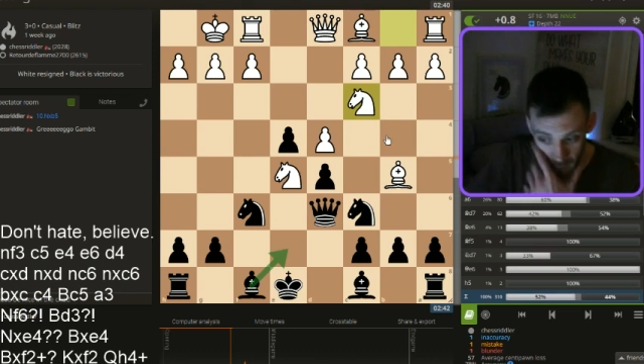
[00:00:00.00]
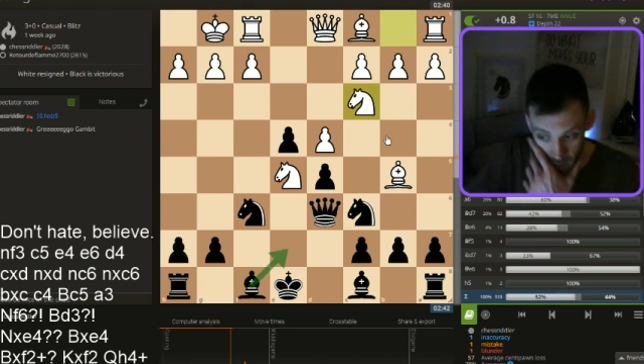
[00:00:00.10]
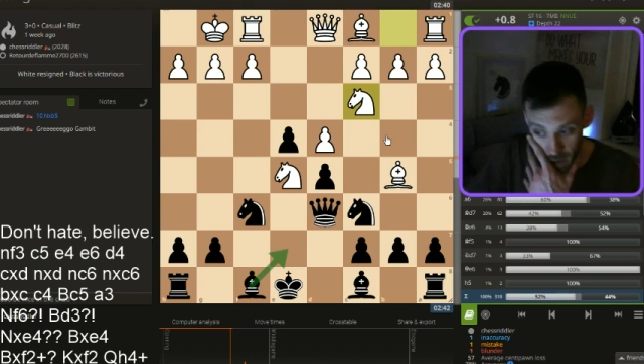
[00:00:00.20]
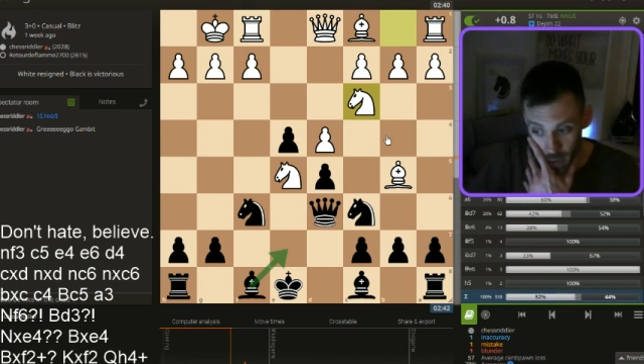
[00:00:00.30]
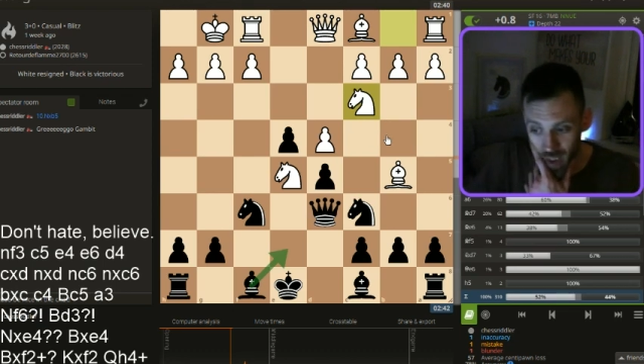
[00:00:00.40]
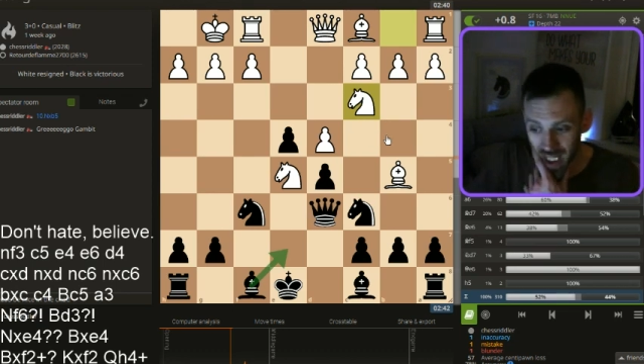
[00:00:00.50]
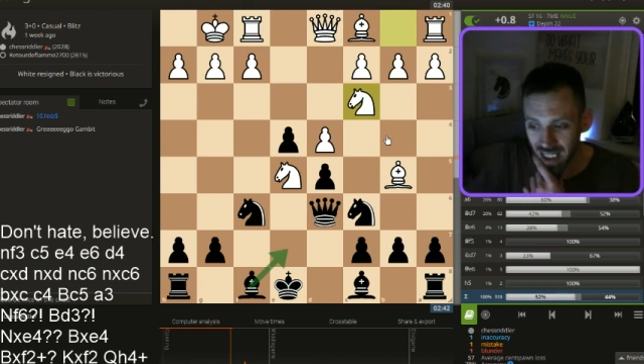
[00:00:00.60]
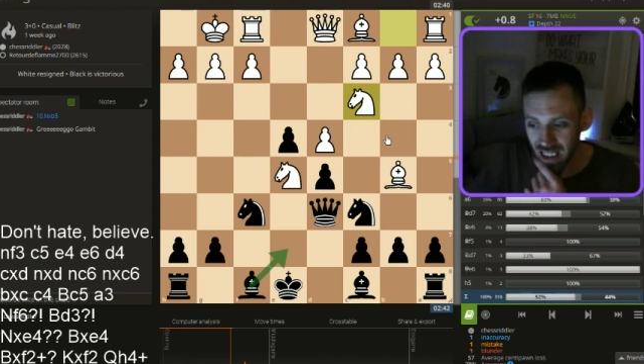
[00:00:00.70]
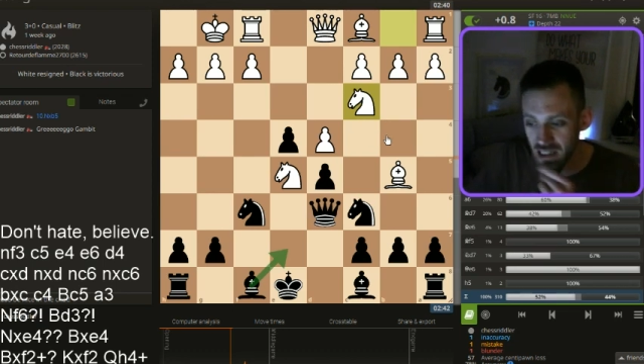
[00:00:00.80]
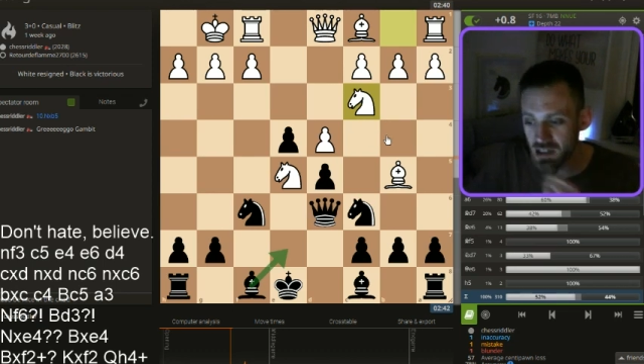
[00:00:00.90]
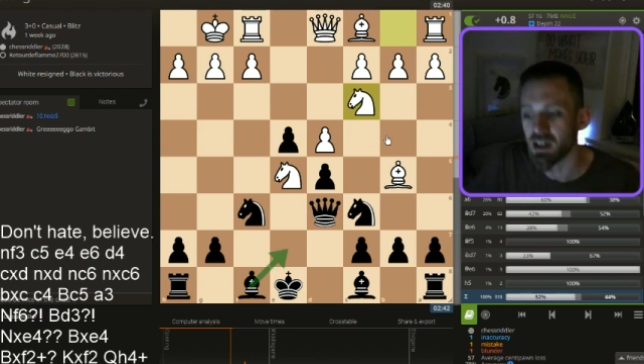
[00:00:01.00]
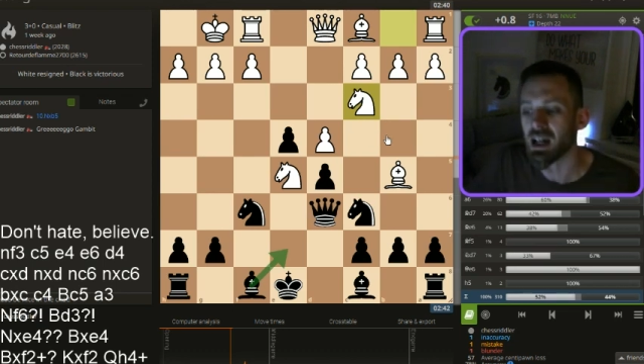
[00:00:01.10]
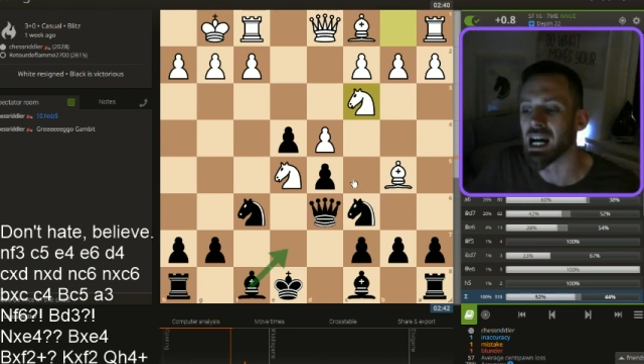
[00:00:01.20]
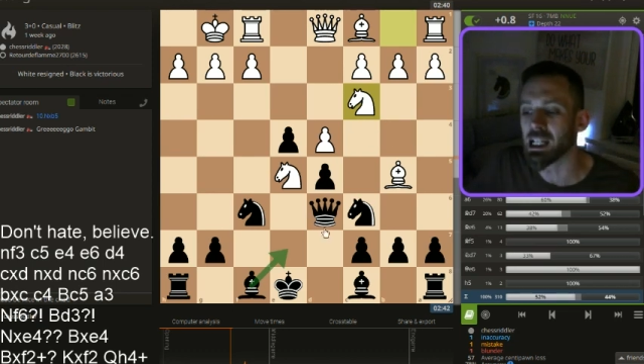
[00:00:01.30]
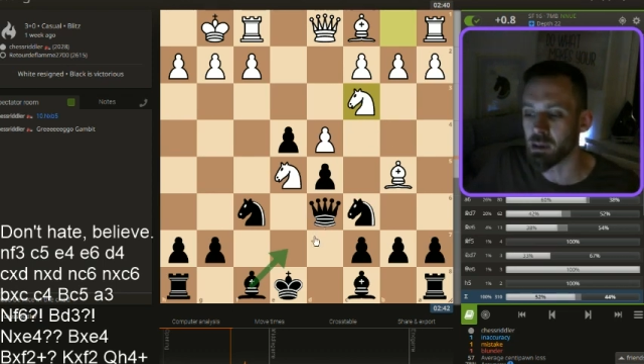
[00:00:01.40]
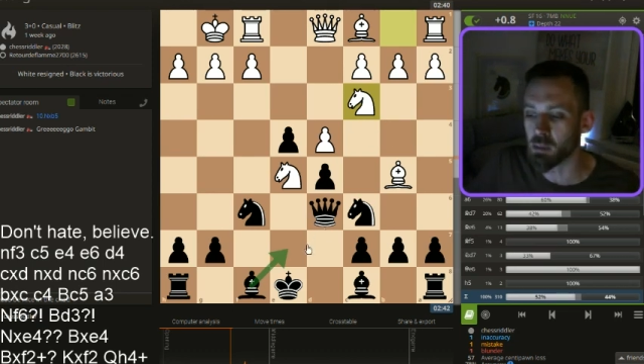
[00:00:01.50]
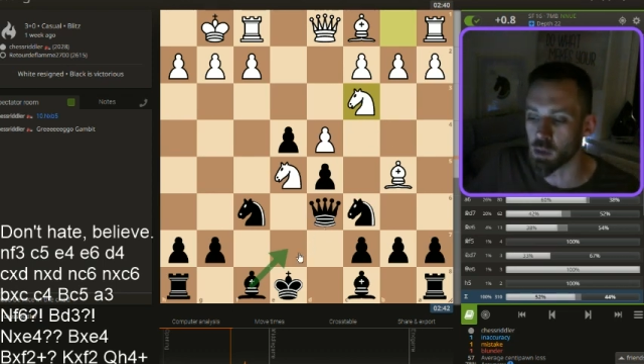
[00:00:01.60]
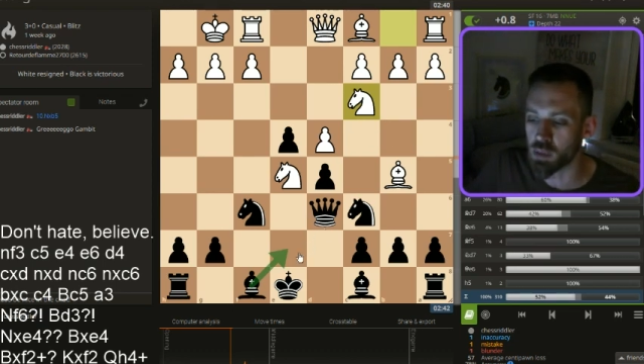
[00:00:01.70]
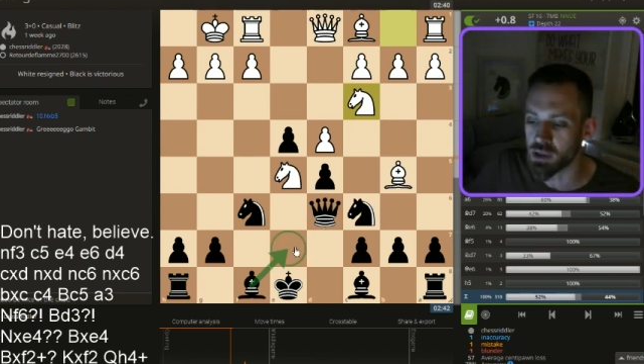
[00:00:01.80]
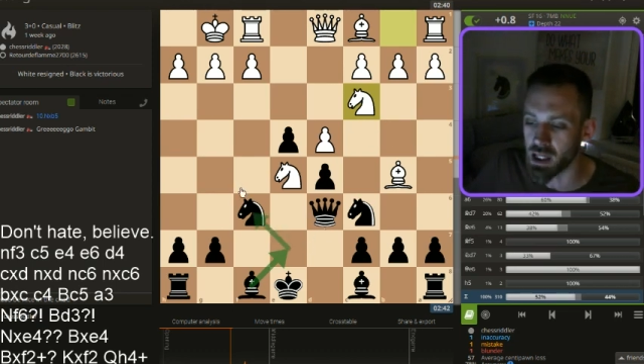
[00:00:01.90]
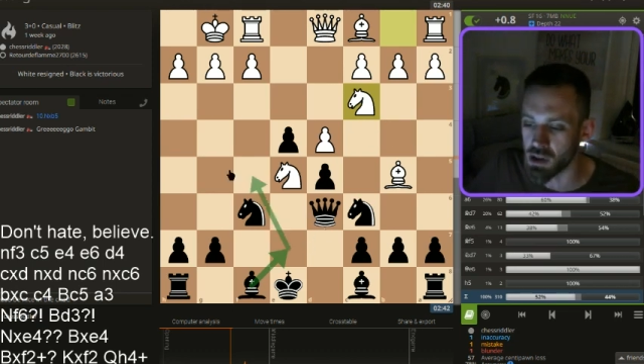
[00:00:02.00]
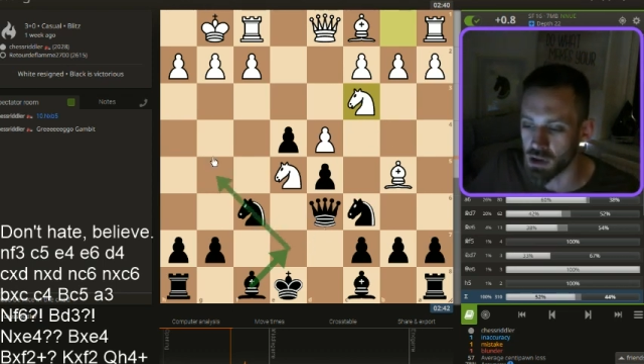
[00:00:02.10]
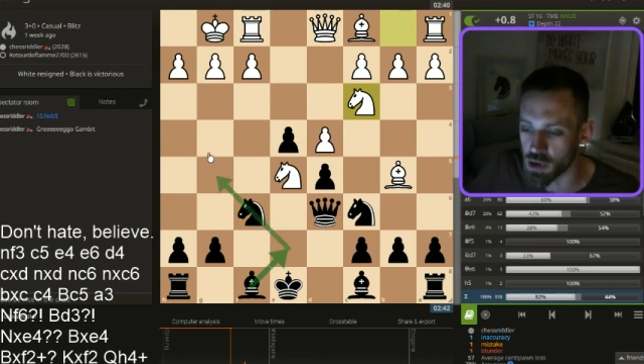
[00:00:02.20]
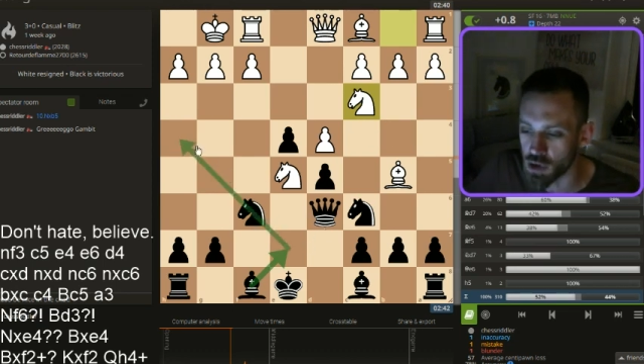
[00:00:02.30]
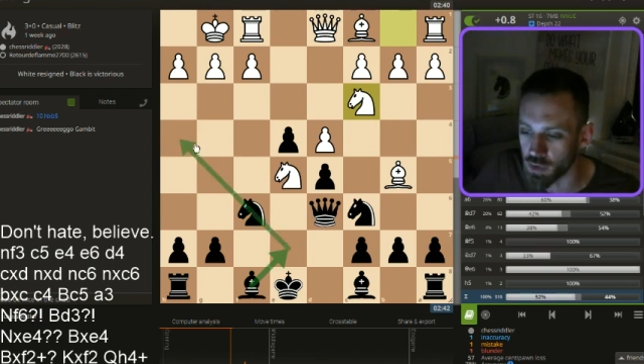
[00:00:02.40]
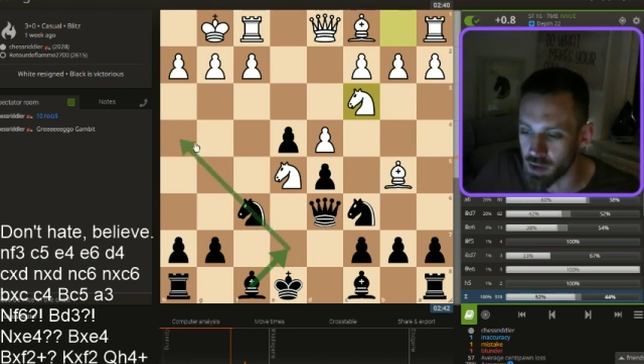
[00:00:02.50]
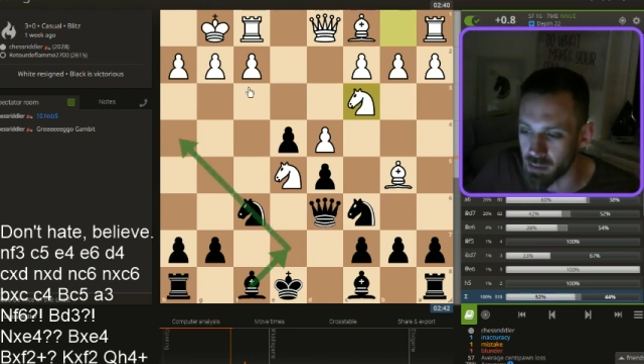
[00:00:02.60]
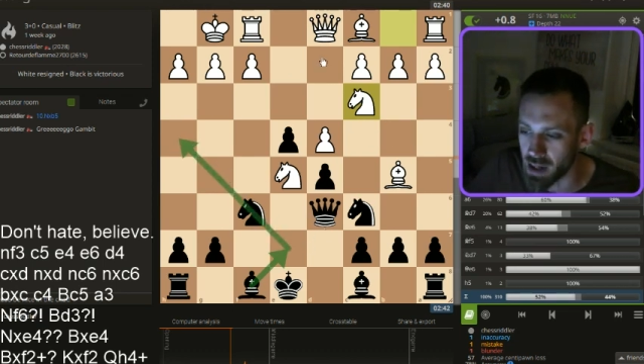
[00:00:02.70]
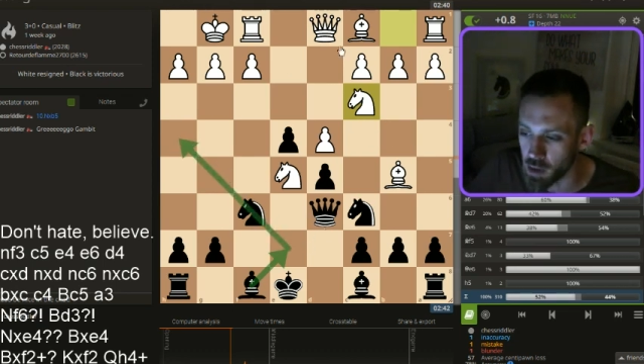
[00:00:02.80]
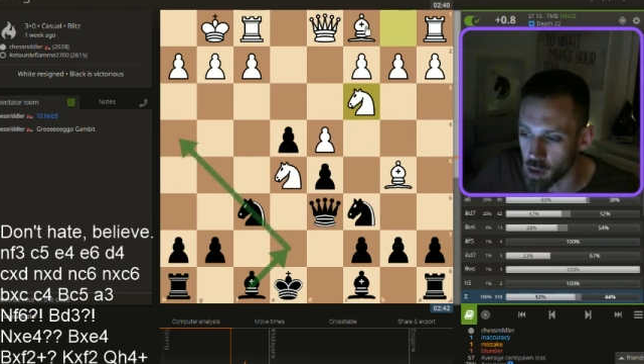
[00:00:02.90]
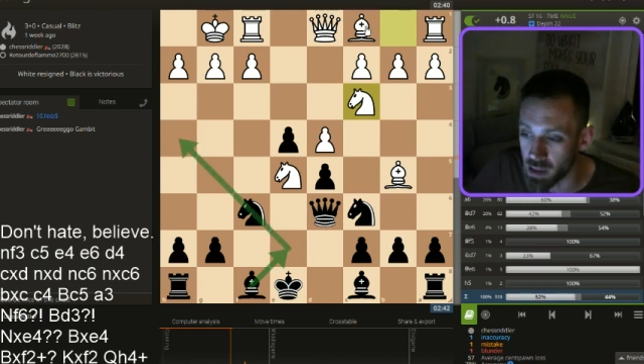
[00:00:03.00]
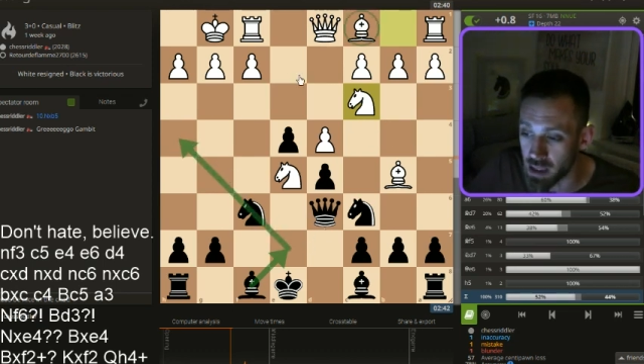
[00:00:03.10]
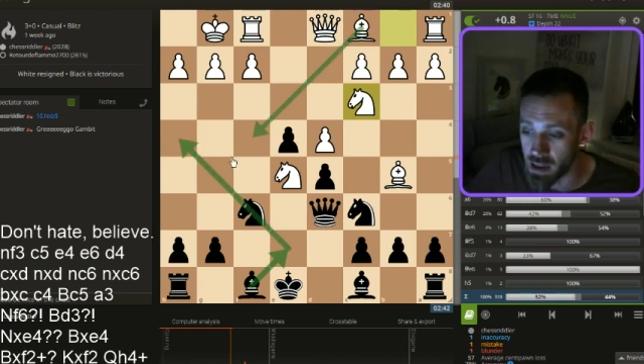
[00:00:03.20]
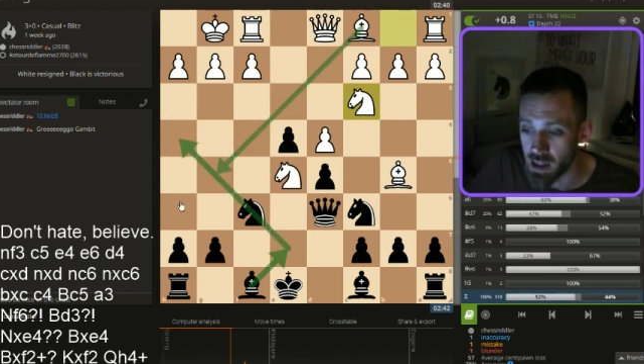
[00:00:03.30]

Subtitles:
I don't like this. Add a bit more protection to stuff that might come in.